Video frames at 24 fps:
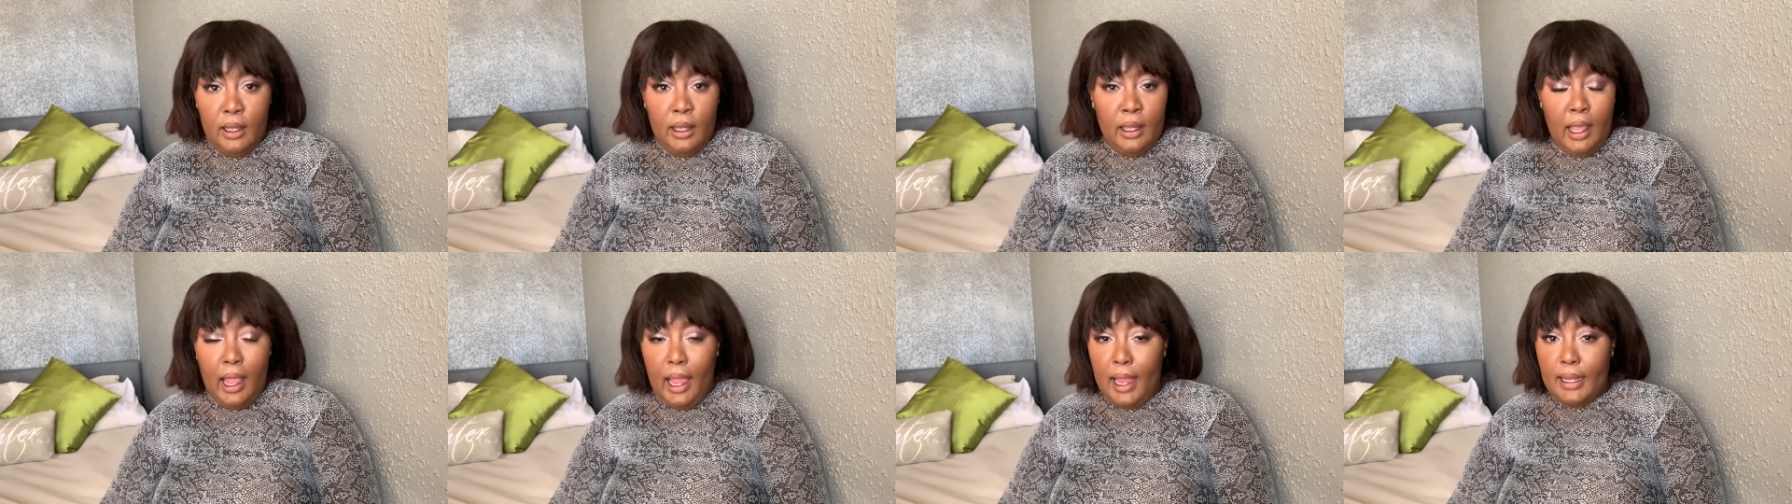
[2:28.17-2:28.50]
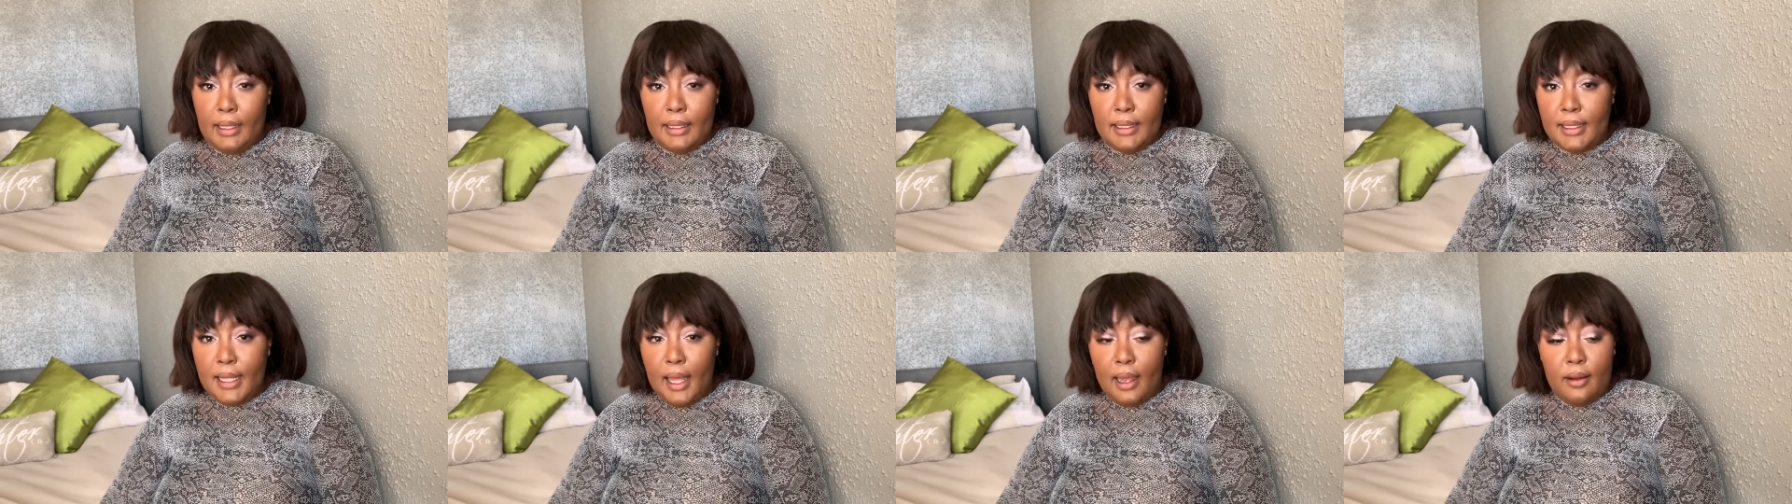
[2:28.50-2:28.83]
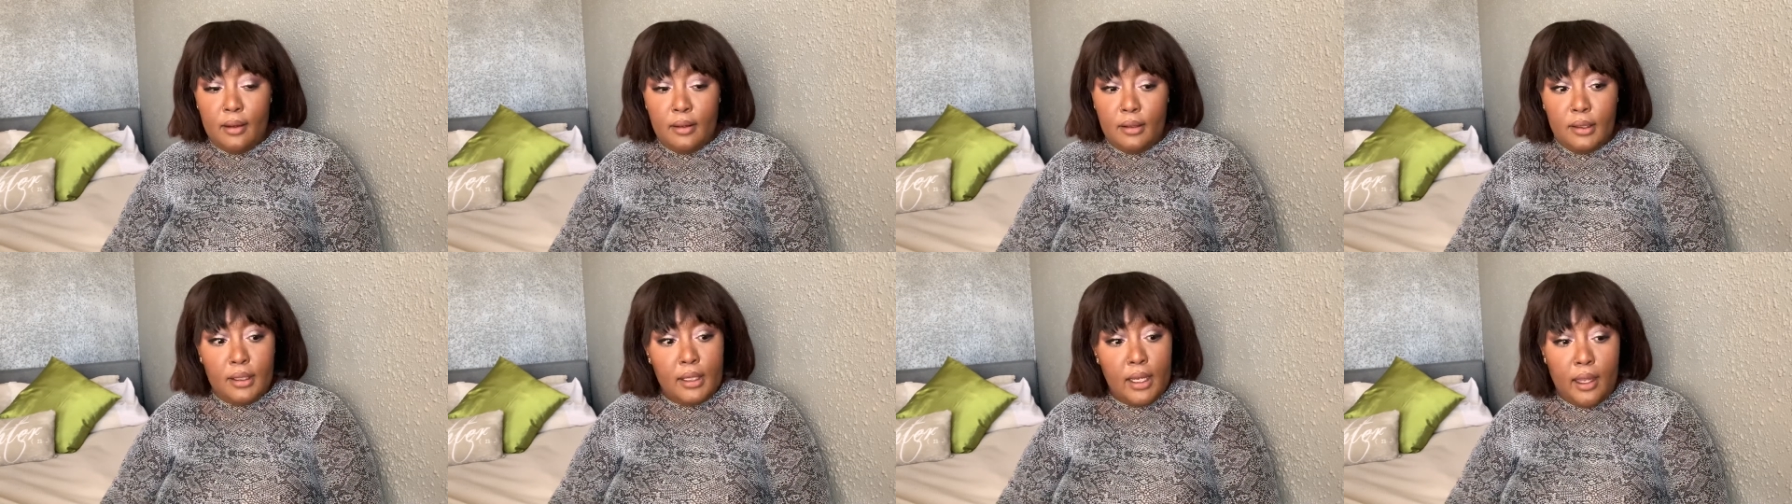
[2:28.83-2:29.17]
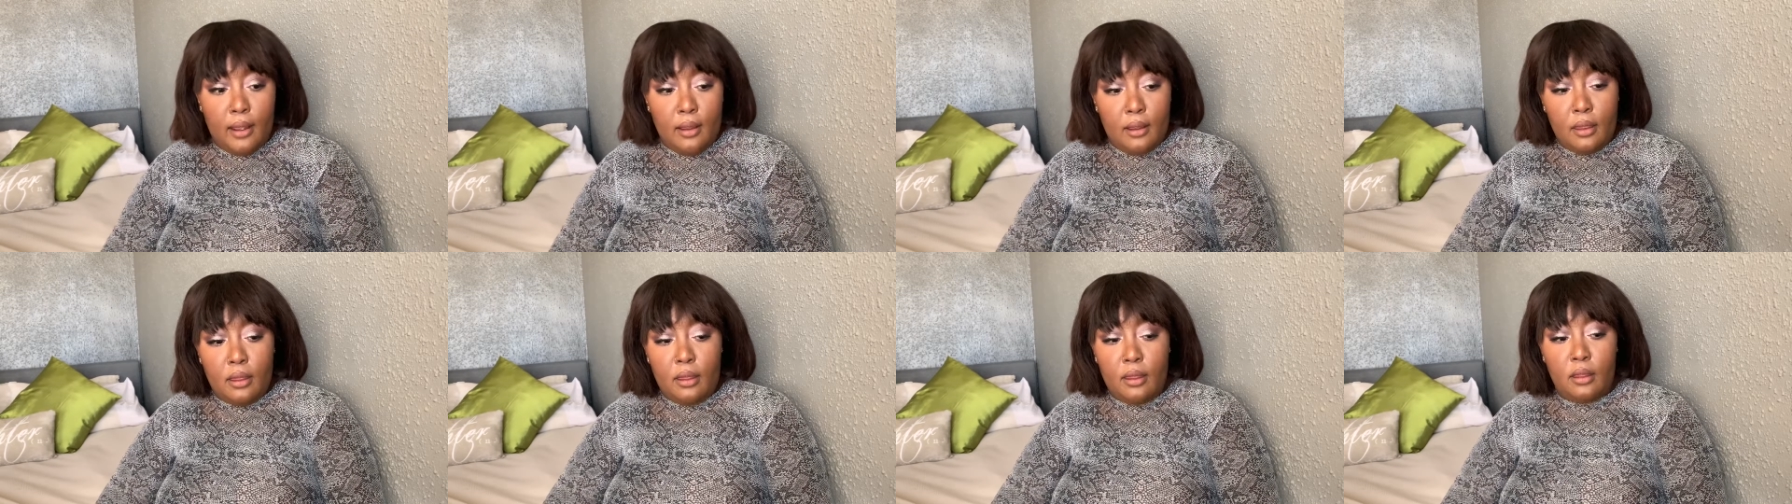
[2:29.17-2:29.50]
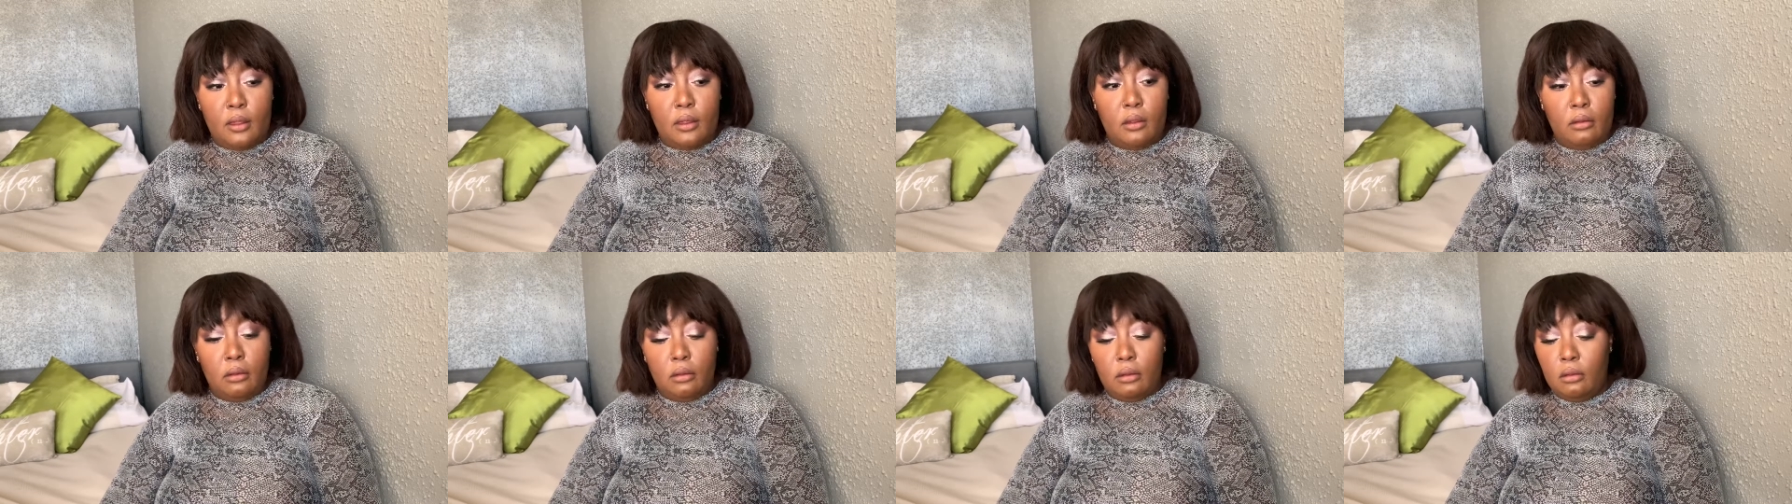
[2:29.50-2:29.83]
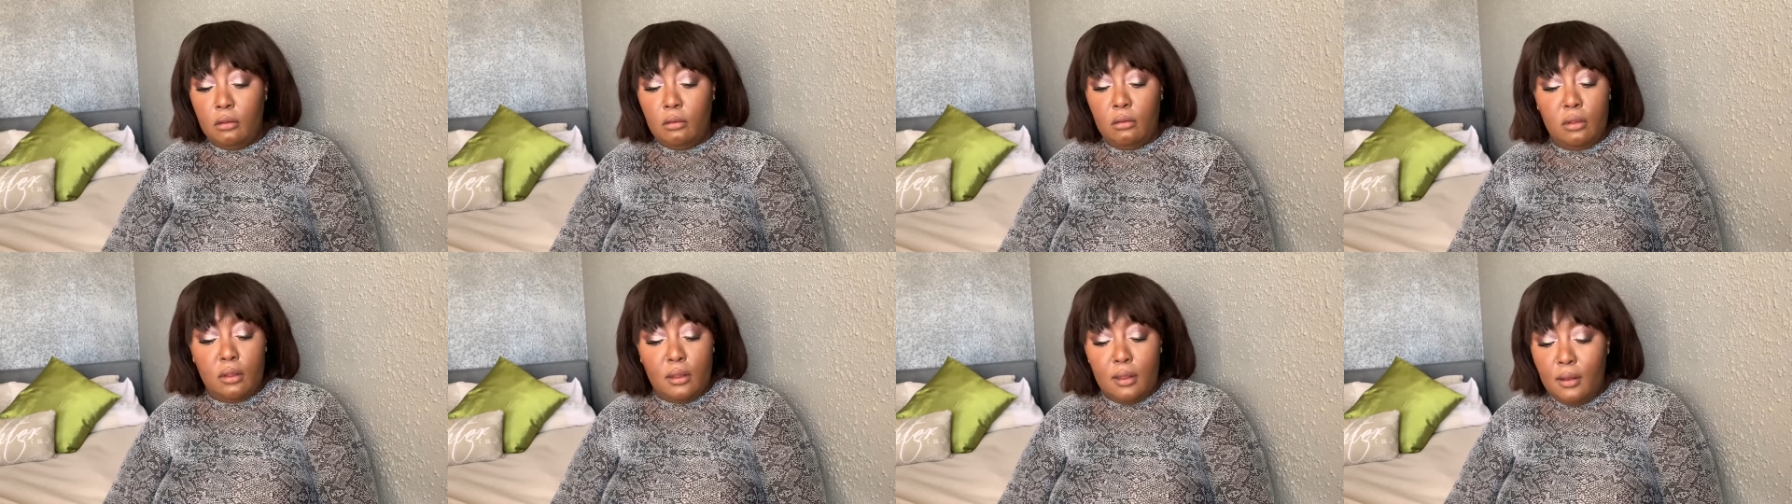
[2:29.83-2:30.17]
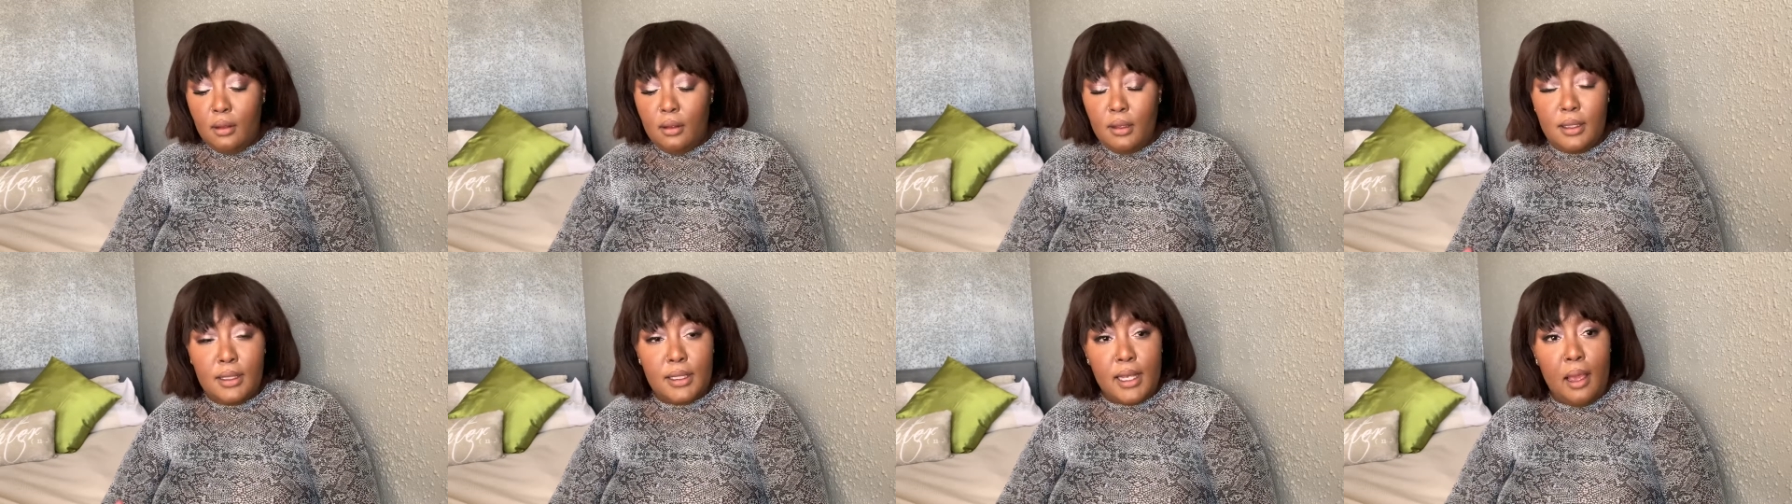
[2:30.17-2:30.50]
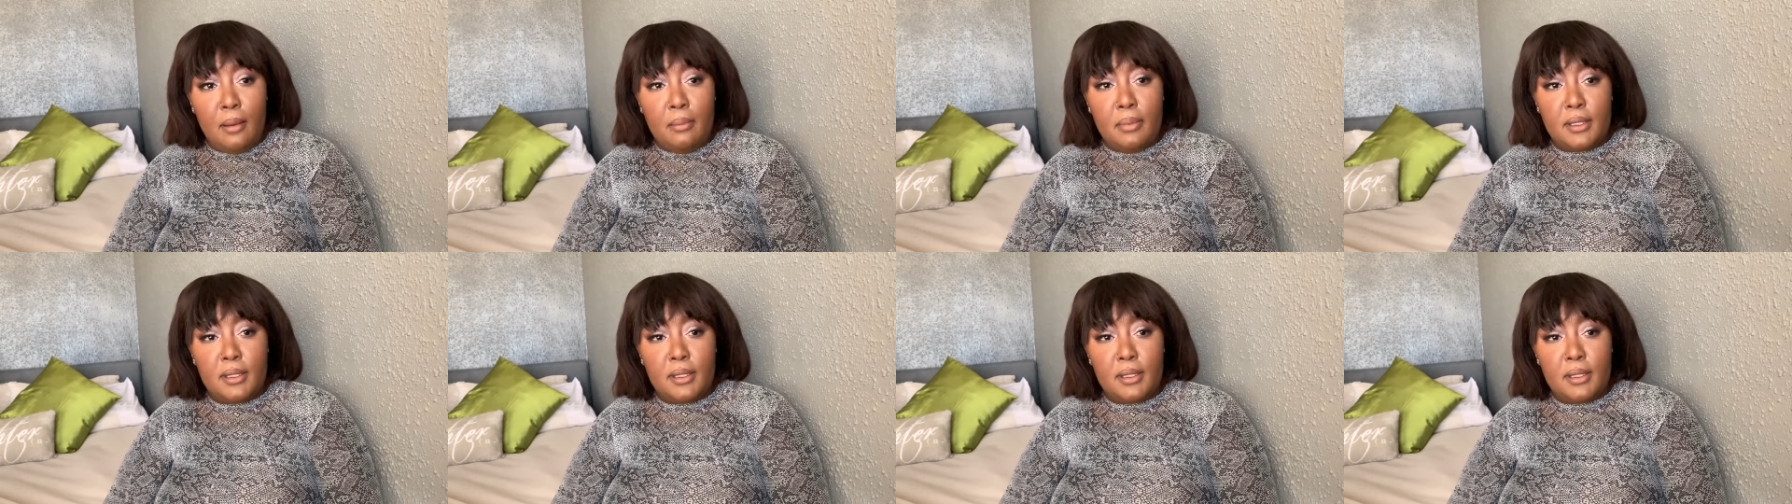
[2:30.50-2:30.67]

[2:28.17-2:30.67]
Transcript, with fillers: a sudden death type